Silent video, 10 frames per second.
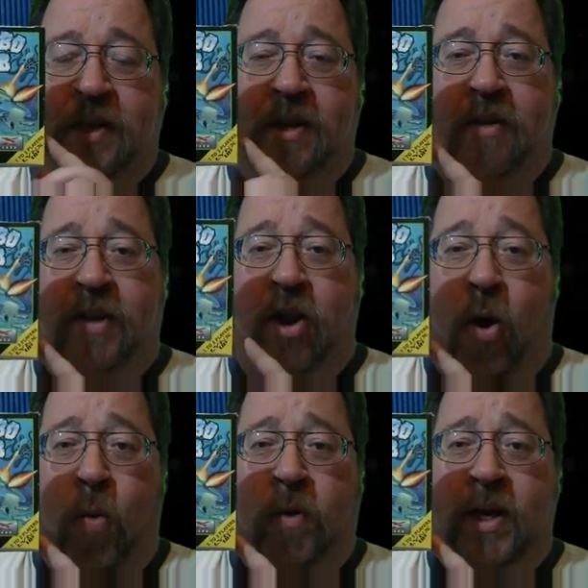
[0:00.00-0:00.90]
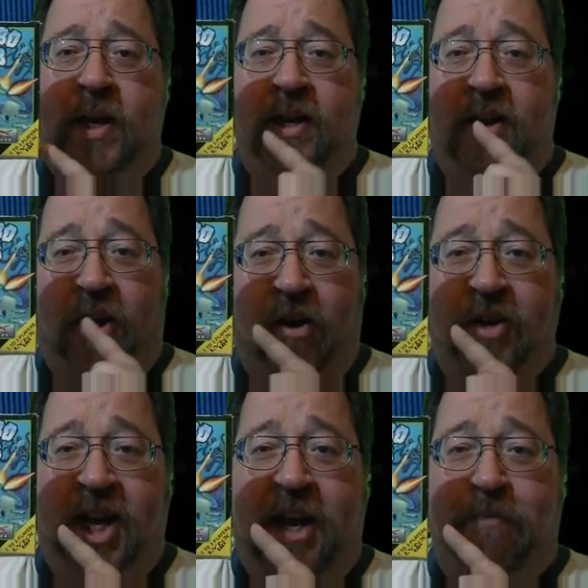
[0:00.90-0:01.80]
The only
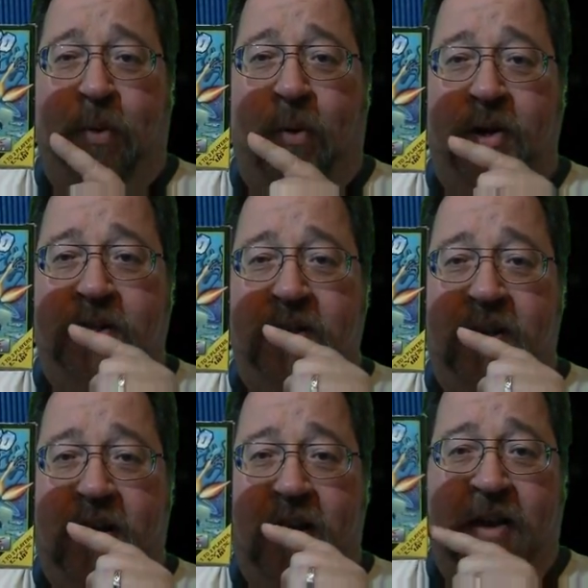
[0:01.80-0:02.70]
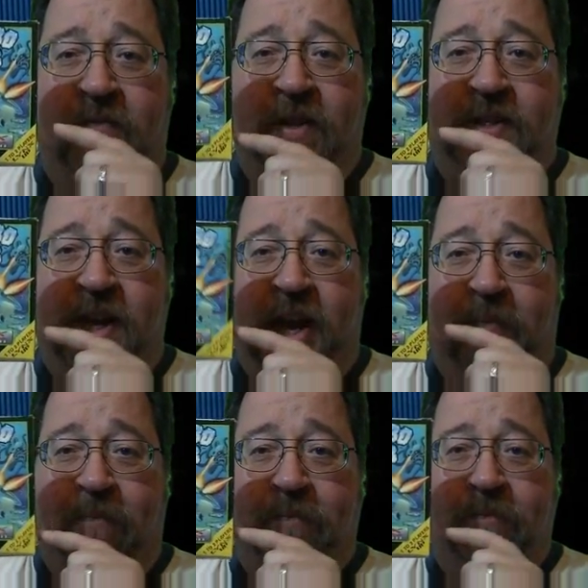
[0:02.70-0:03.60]
arcade port of this game
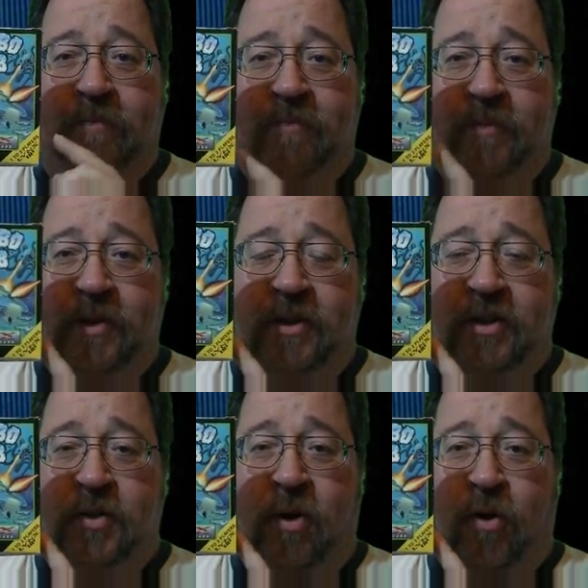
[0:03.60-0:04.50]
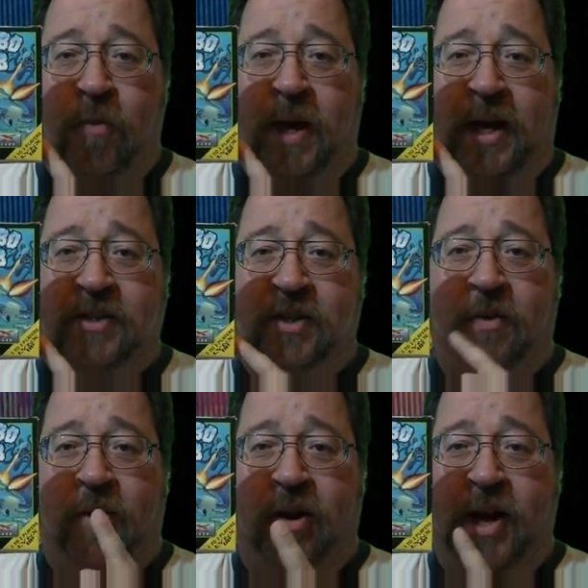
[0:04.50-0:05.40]
to a home console
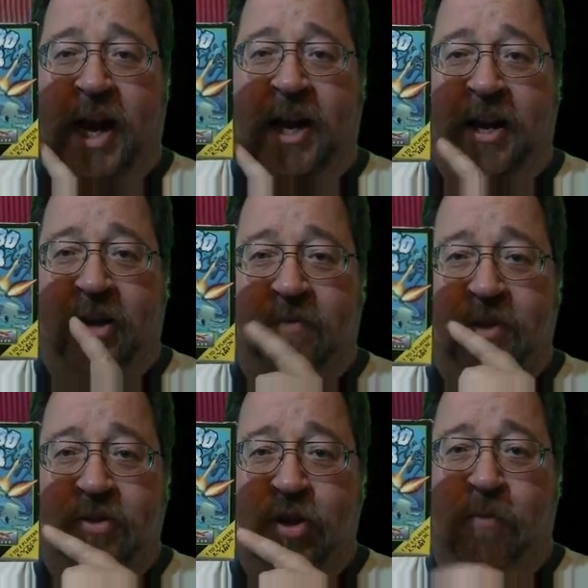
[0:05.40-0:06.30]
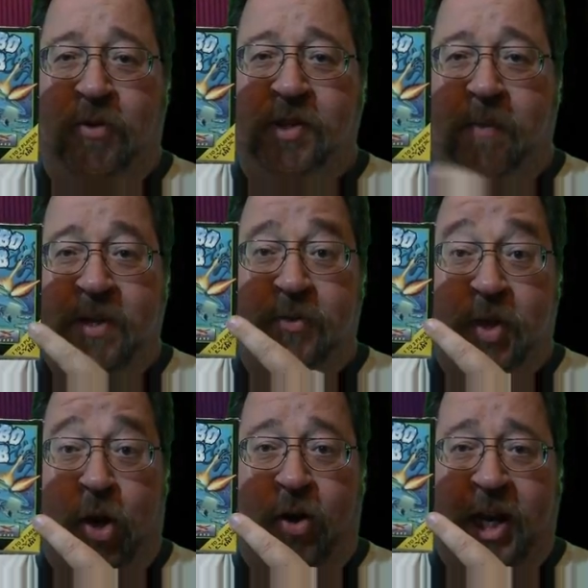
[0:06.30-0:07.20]
or a handheld. Turbo Sub. This was
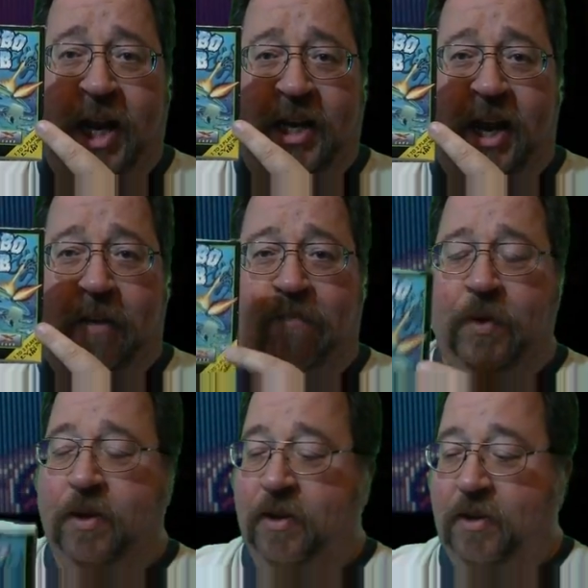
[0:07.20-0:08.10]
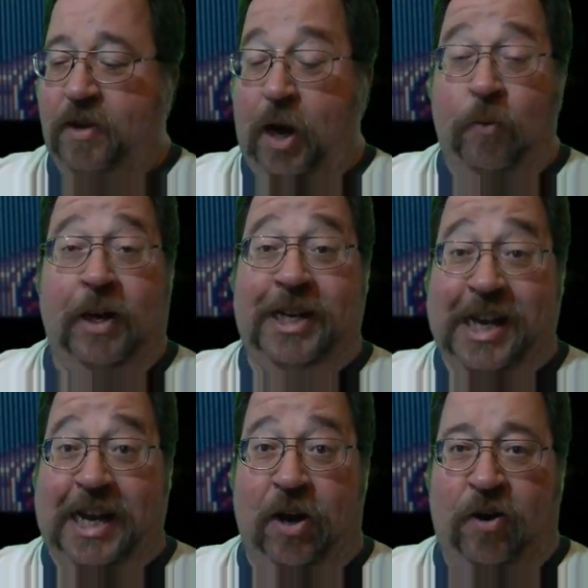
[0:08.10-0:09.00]
an arcade game. A really
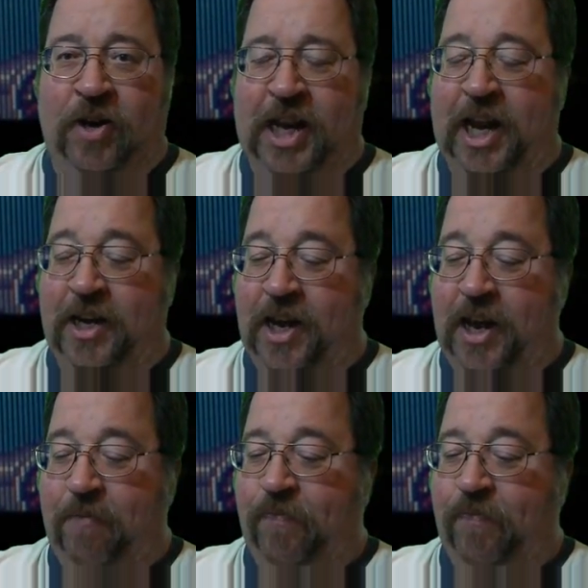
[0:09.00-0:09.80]
neat arcade game.